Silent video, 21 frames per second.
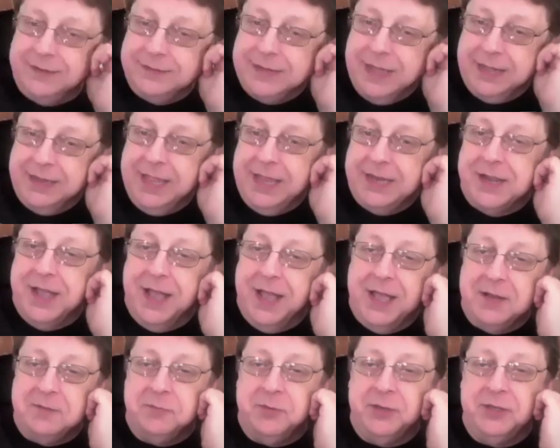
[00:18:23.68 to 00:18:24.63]
I like
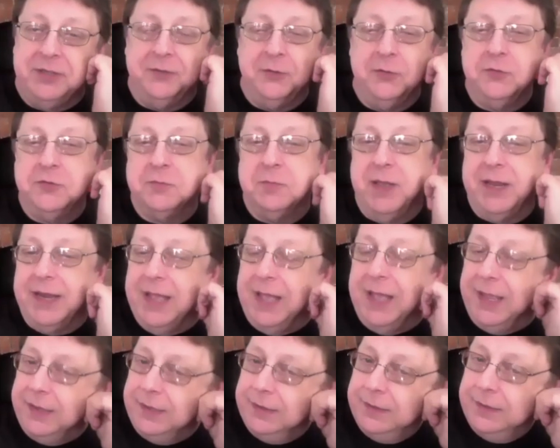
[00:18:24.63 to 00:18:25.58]
Han, but Luke's my
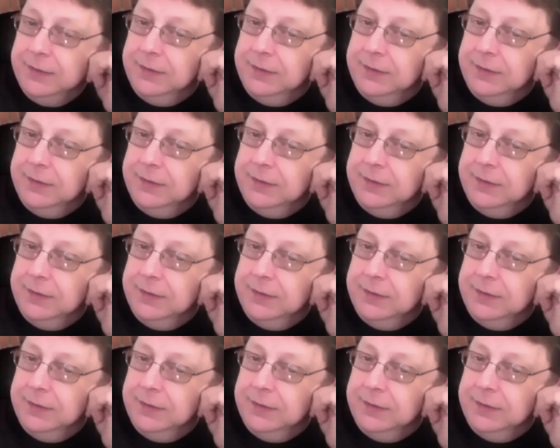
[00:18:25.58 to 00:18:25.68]
guy.